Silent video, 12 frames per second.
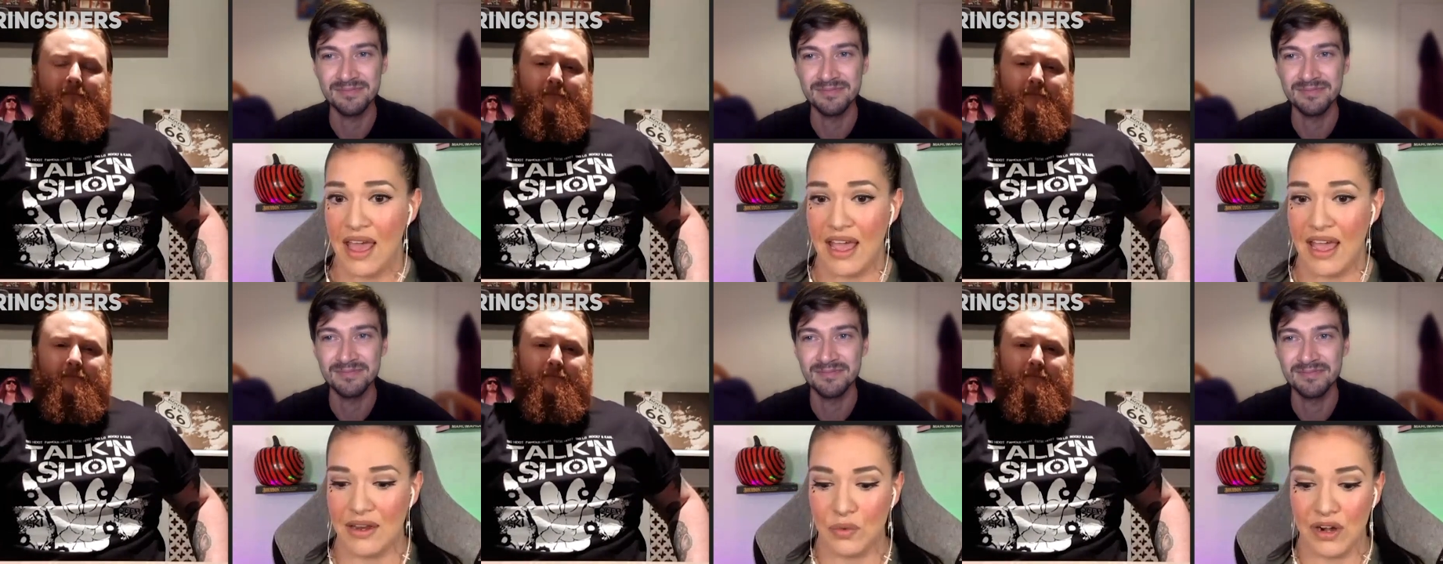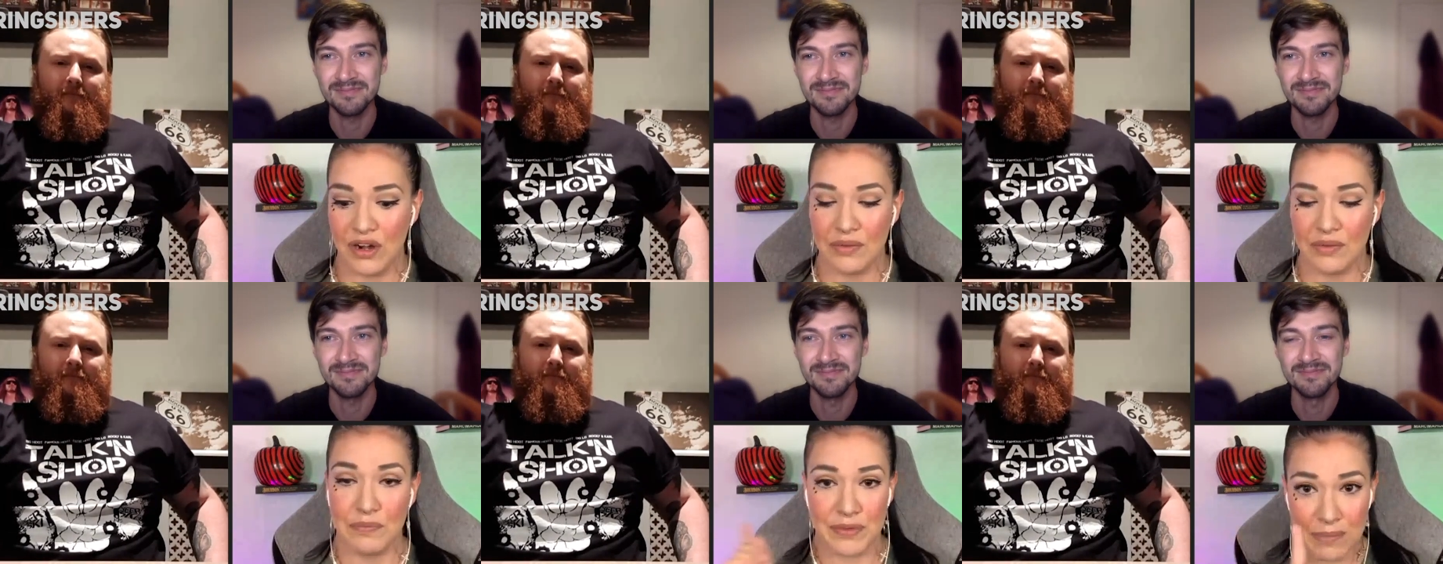Speaker 1: and
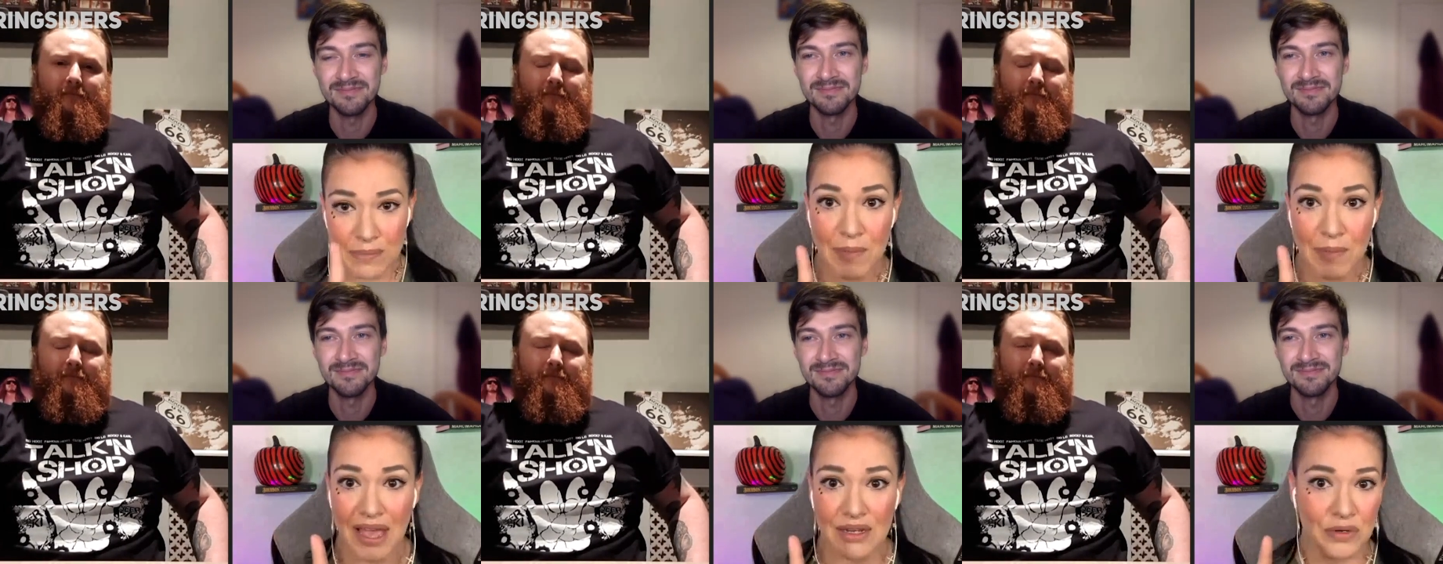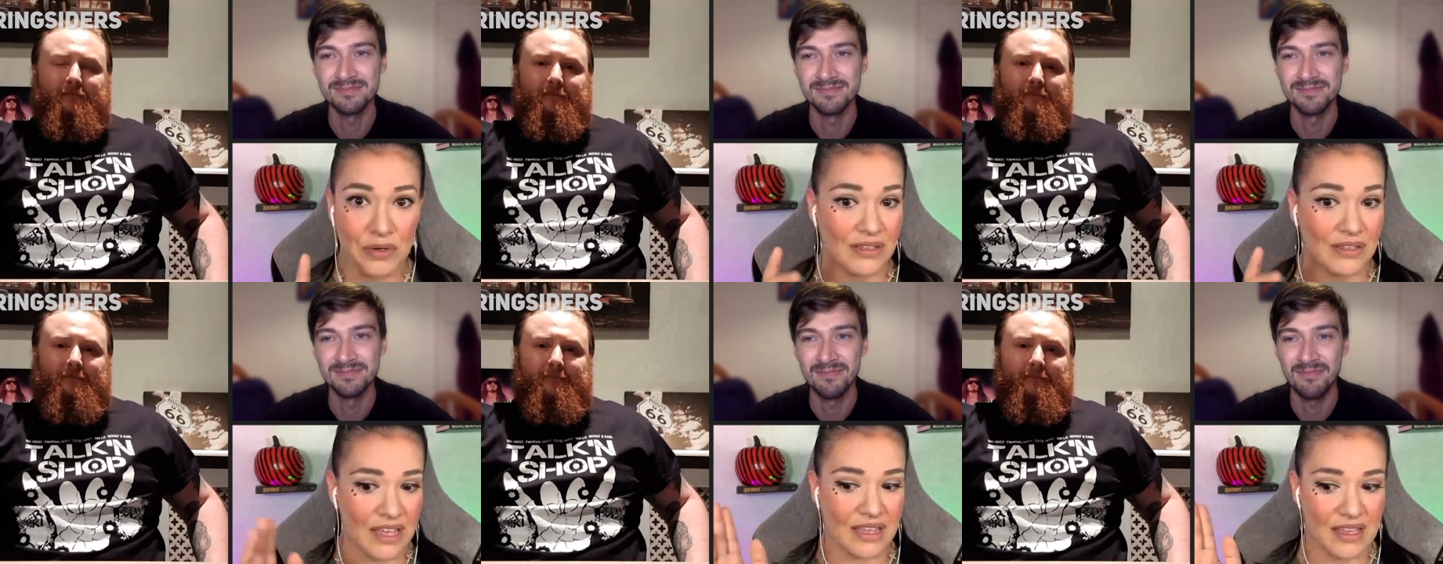we're keep in mind we're
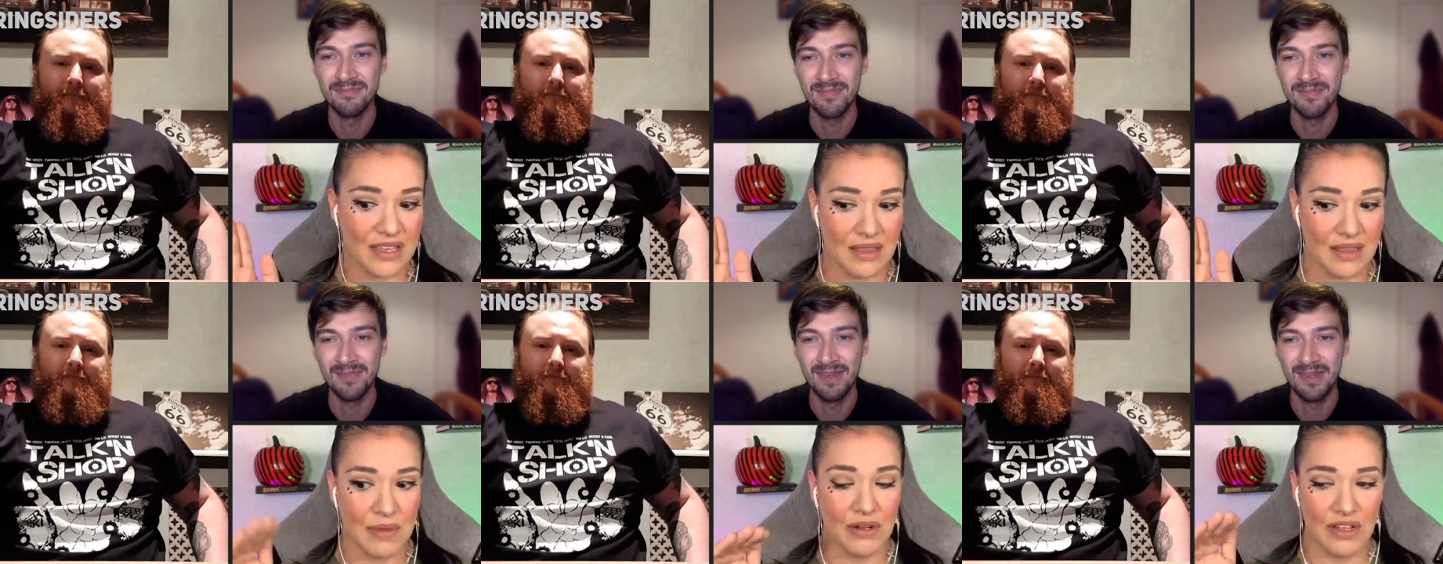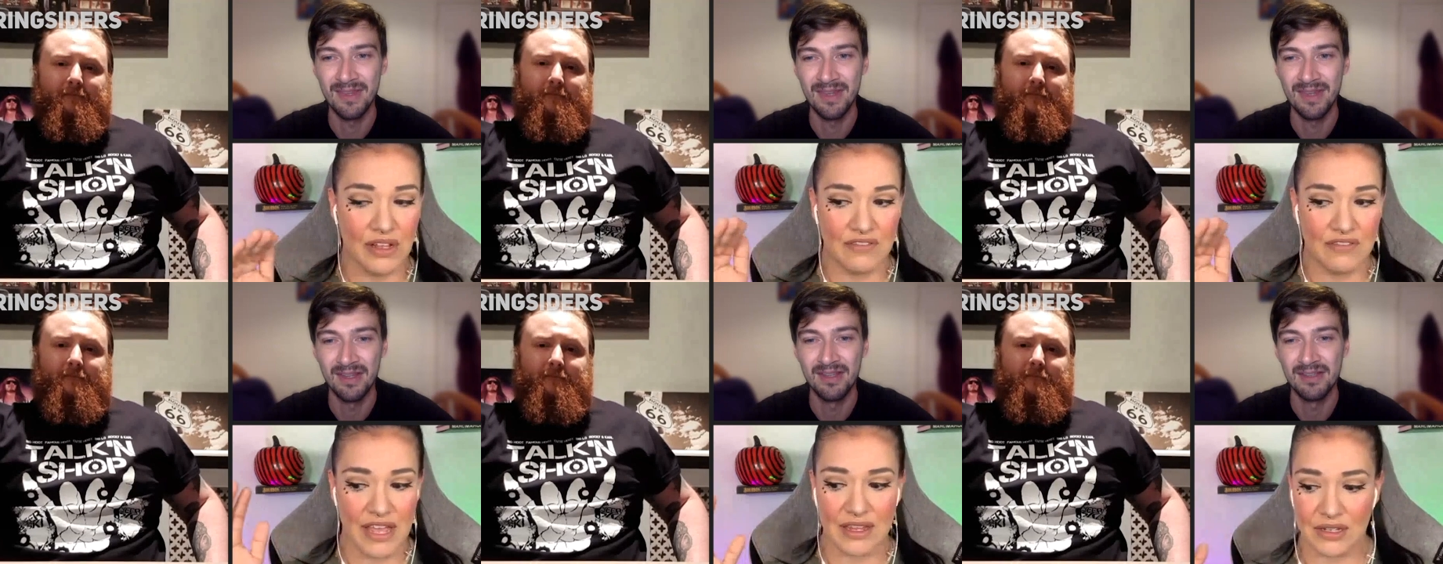like in the middle
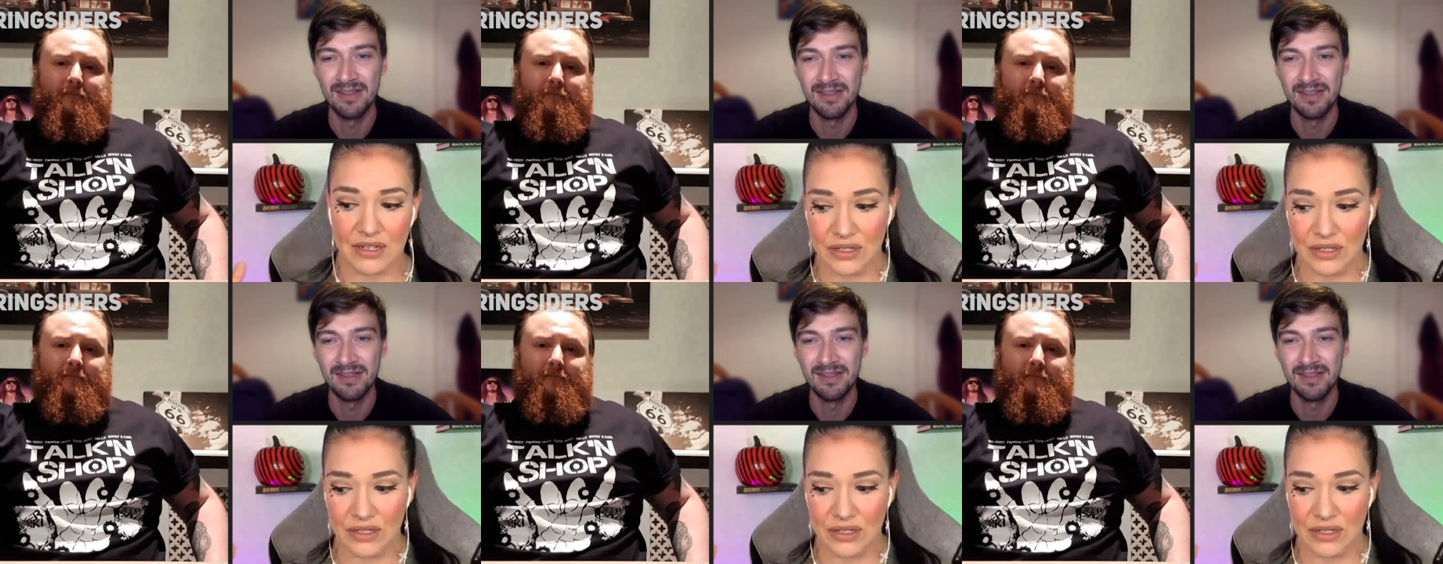of like